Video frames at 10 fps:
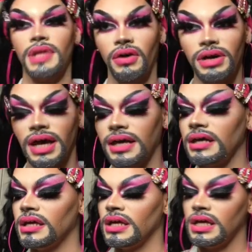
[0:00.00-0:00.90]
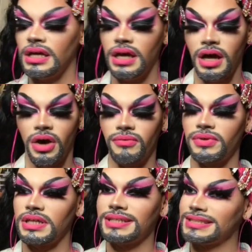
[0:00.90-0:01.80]
Okay,
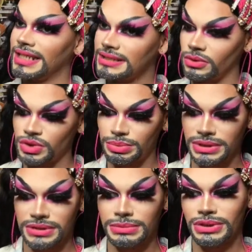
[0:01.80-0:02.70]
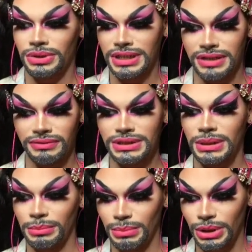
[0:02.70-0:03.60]
Hopefully this next Ultra Prism is going to give us
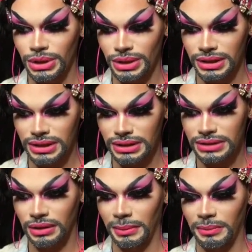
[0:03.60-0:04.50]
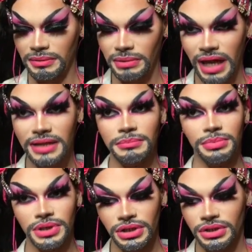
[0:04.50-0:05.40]
something good. I mean, we've gotten
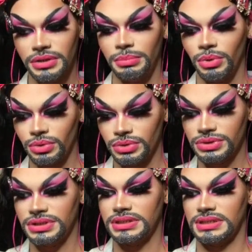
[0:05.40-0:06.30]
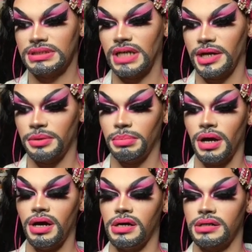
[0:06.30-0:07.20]
pretty good pulls this entire
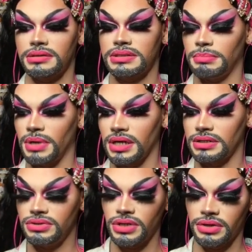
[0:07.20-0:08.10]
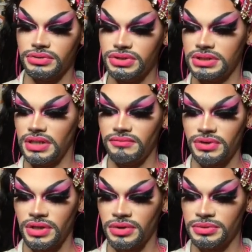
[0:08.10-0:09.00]
box, but, you know, you just never
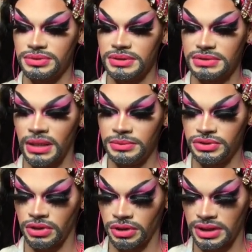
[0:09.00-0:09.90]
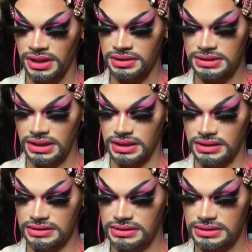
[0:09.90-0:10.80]
know. Sometimes you're going to get
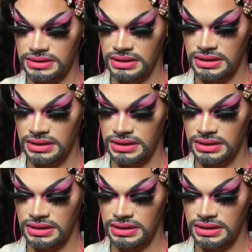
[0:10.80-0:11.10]
duds.